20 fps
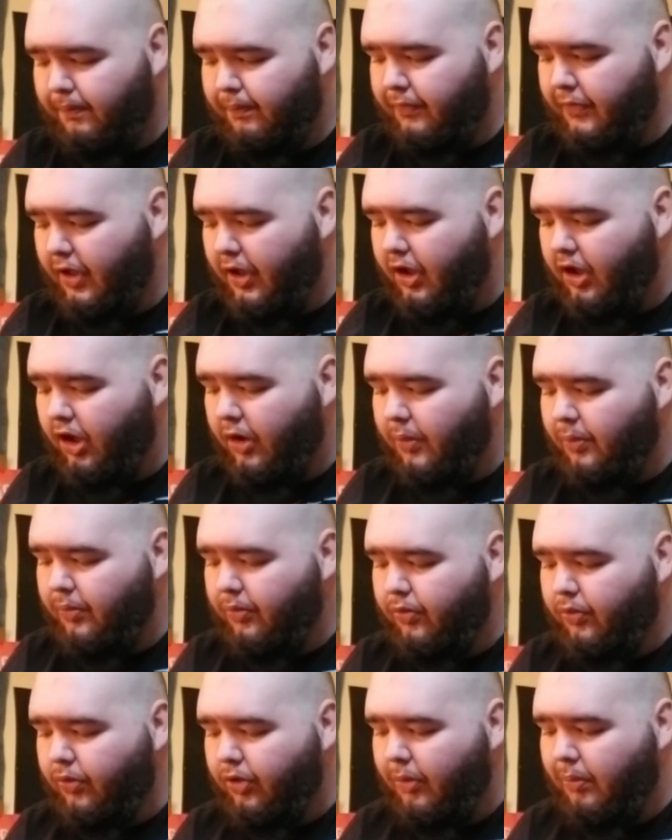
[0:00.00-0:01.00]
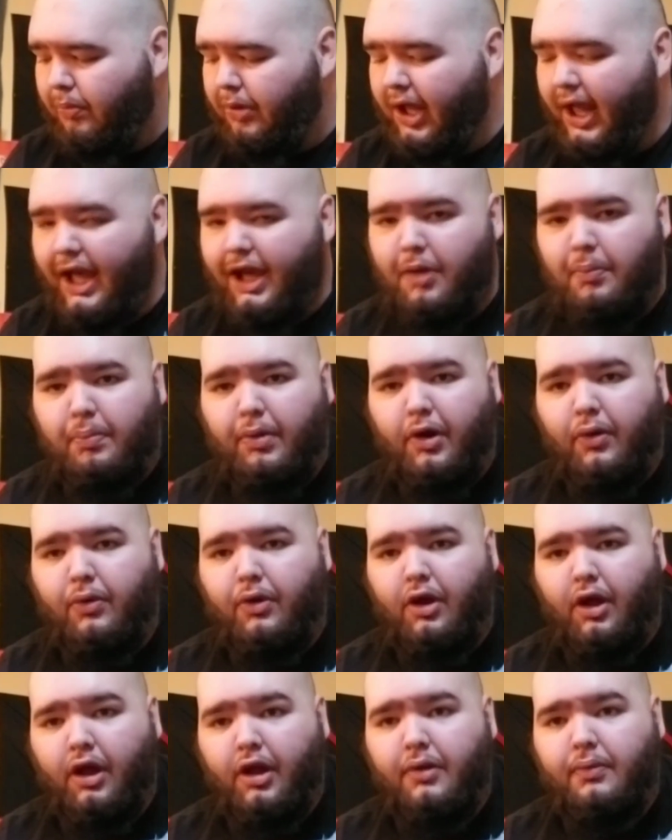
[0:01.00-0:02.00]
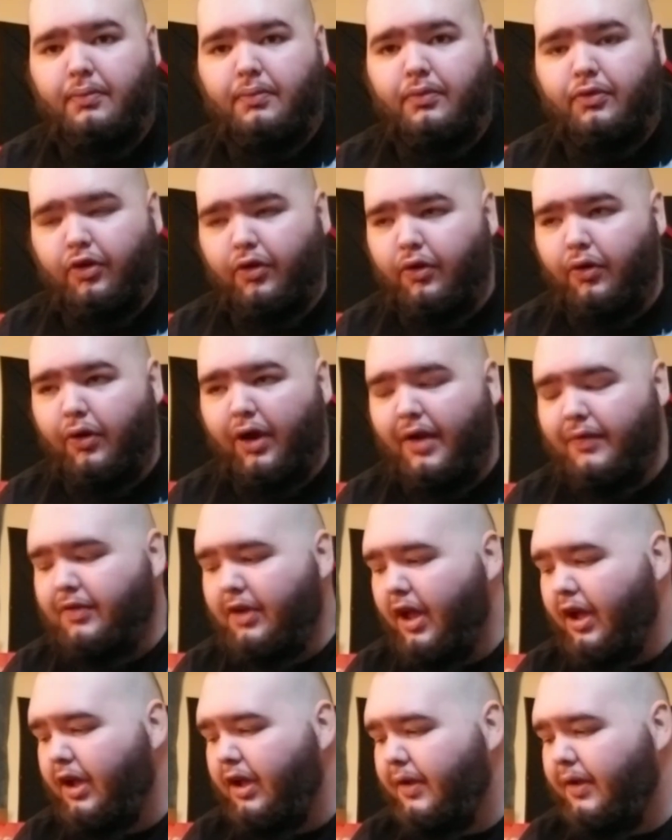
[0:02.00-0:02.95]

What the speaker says: It comes with a black bone nut, so Graphtec.